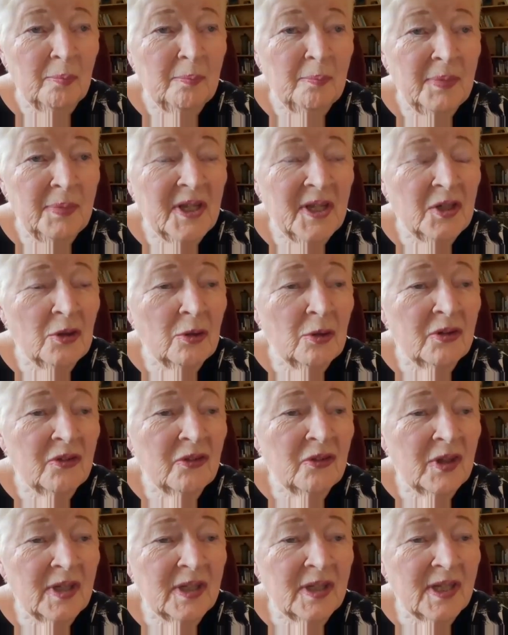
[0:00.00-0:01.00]
because
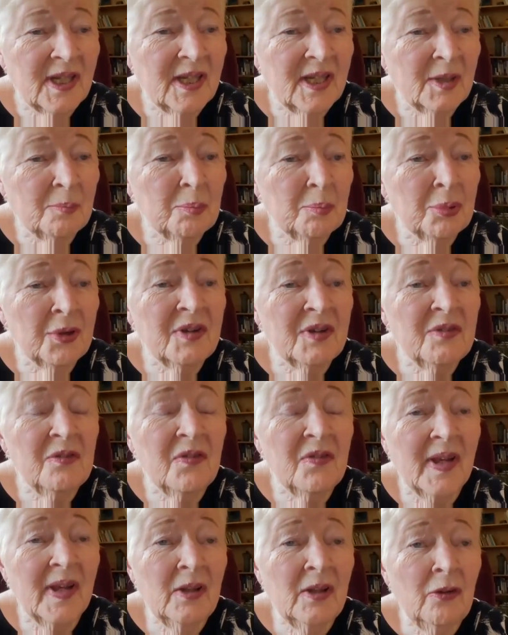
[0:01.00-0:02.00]
it
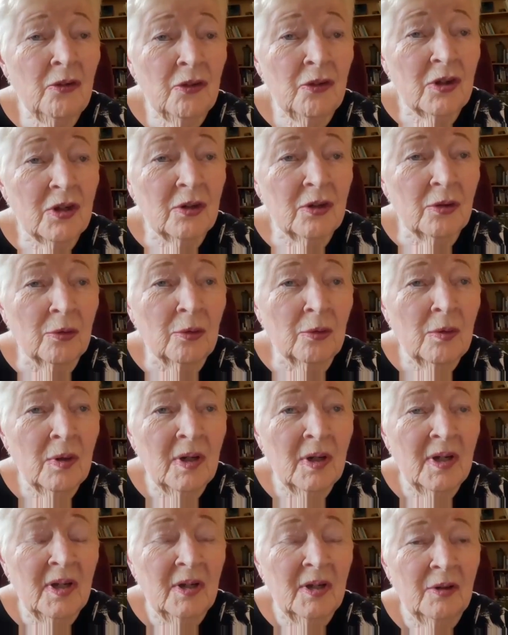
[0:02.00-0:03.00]
prevents you
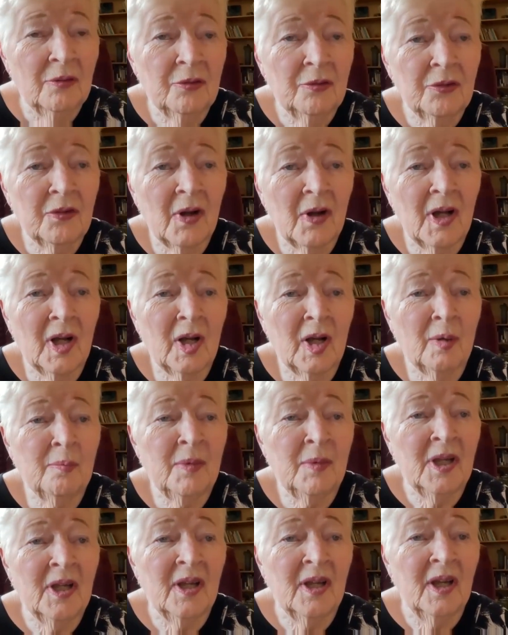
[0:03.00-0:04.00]

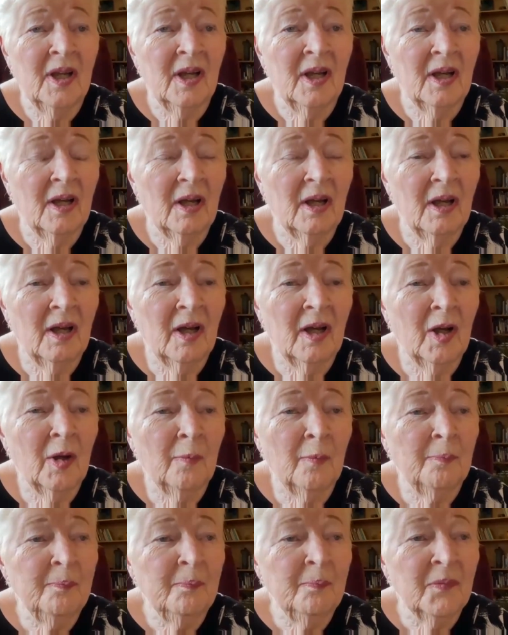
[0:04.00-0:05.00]
from
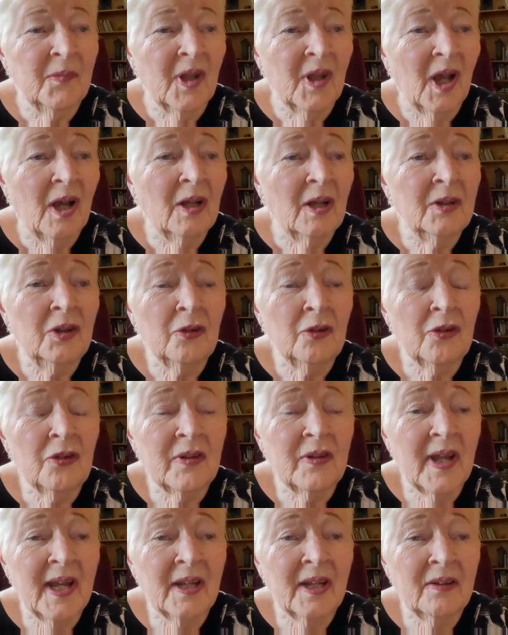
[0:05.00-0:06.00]

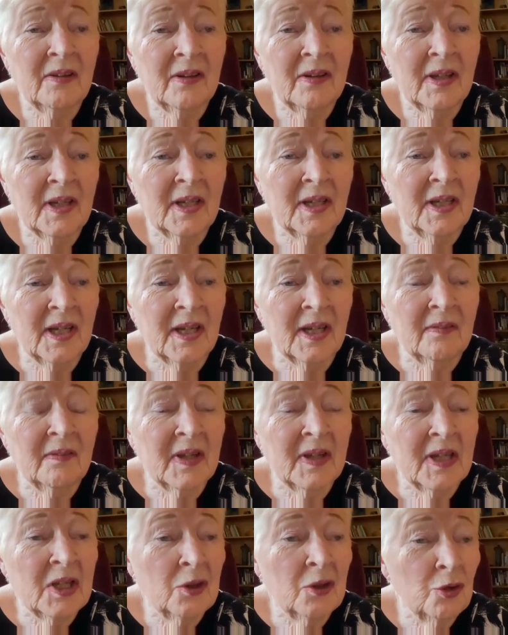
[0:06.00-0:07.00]
understanding in
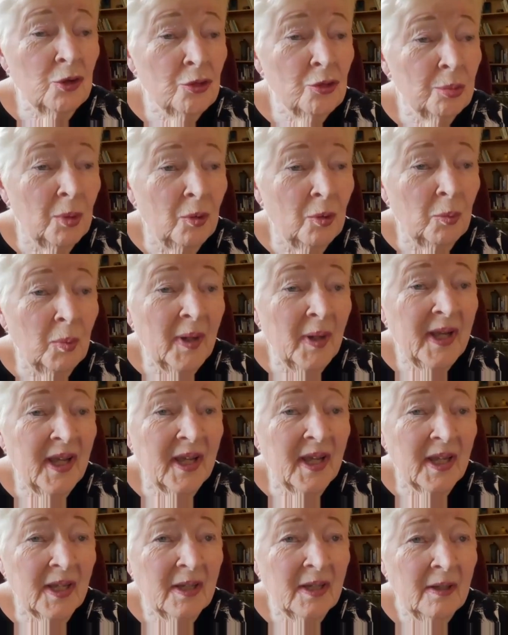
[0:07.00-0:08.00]
the usual
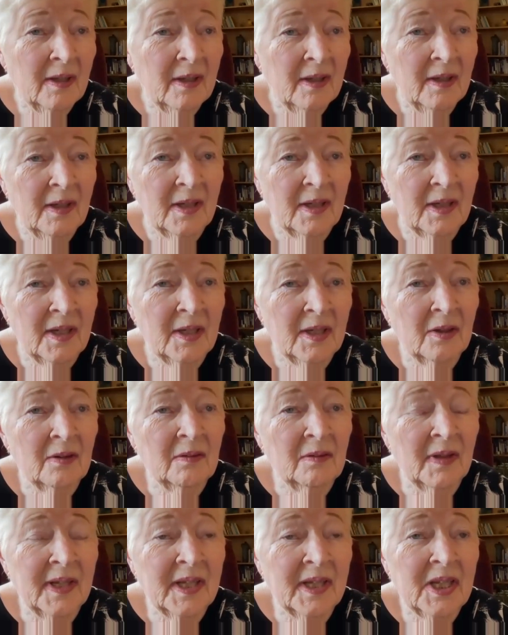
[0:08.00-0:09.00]
way, in a
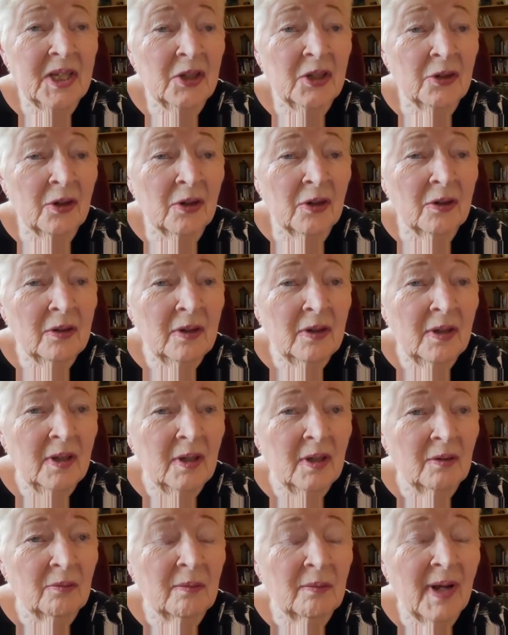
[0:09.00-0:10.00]
linear,
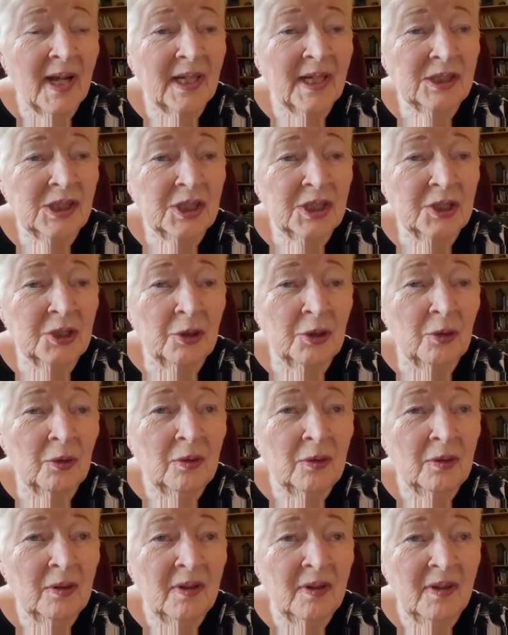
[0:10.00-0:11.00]

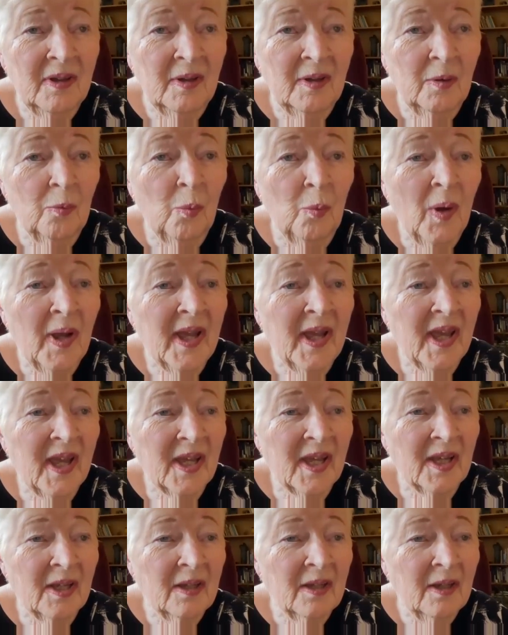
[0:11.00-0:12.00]
rational
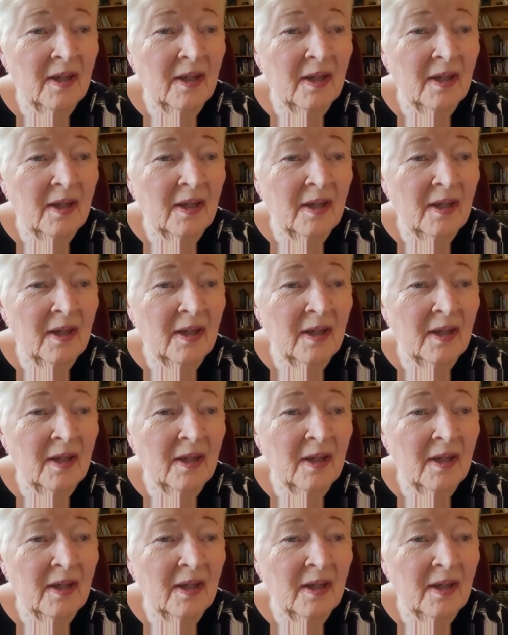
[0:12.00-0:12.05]
way.